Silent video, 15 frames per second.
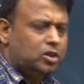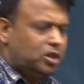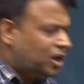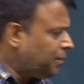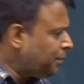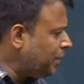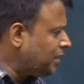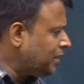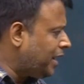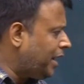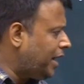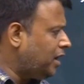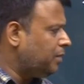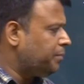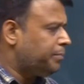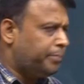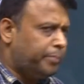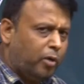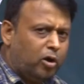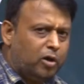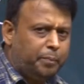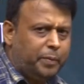3pz,
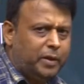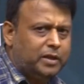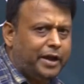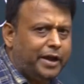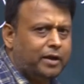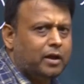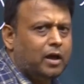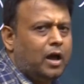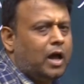4pz,